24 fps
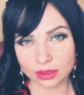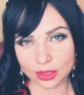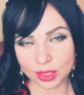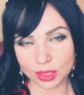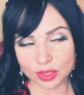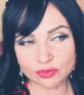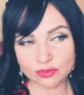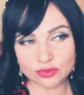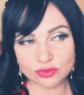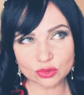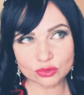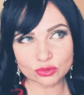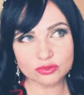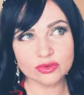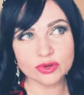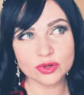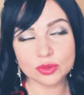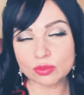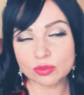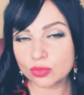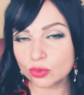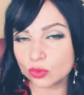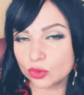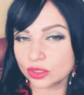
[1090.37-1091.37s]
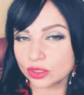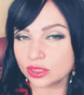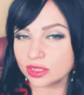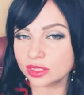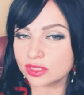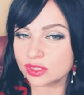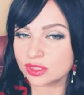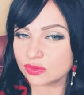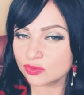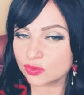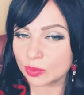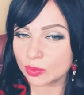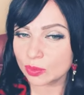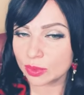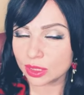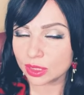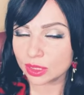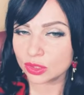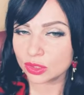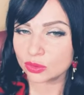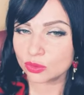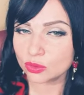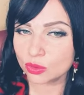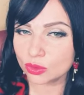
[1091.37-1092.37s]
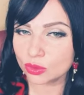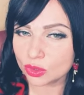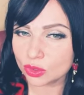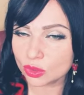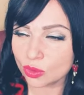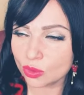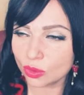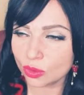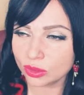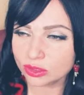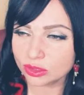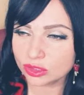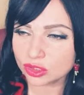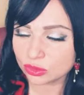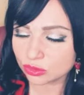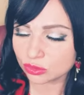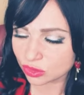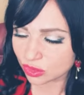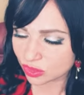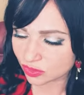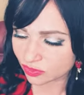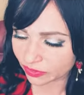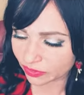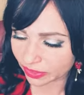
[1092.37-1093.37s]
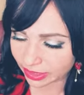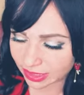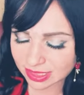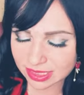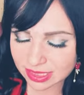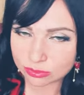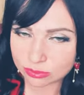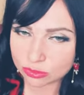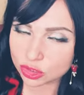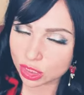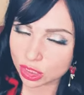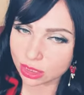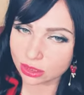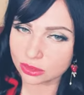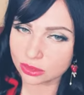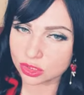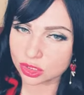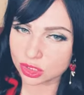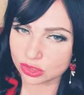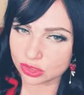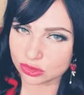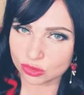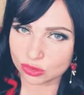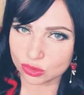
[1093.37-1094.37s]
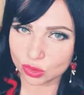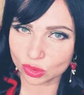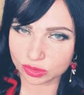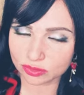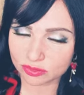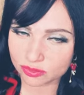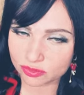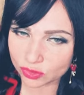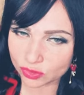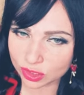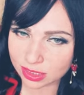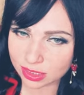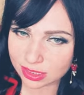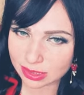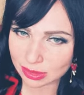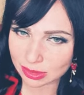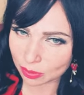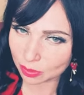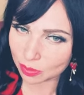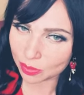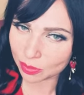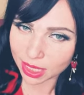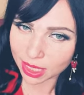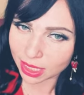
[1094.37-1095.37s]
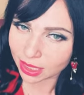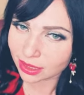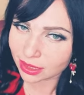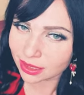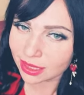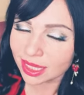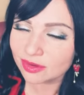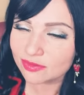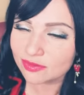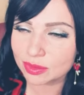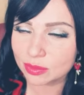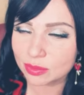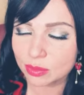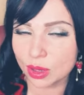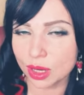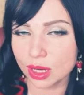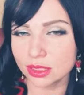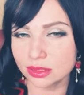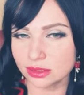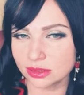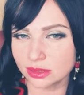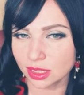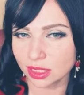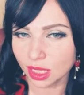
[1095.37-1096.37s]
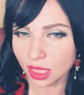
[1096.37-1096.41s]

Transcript: If you were born as a woman, you, you're going to face some challenges. You're going to face some pain every month.